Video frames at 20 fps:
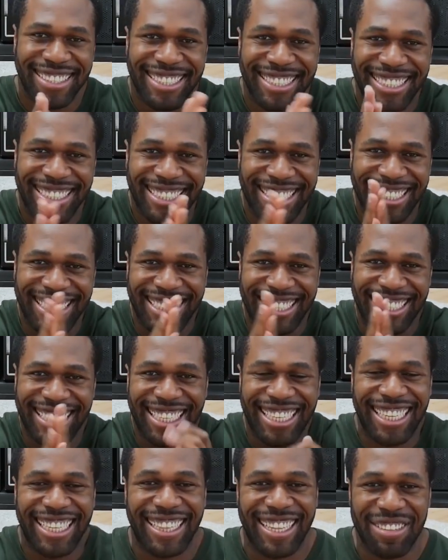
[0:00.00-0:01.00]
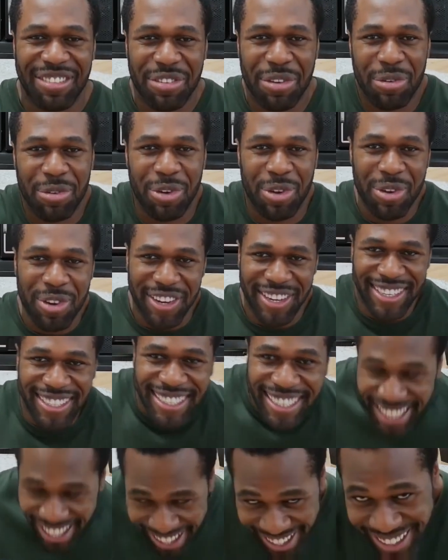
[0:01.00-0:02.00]
desperately needed them.
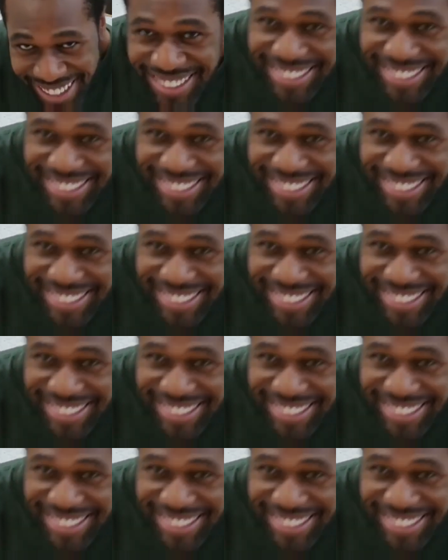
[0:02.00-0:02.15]
And one of the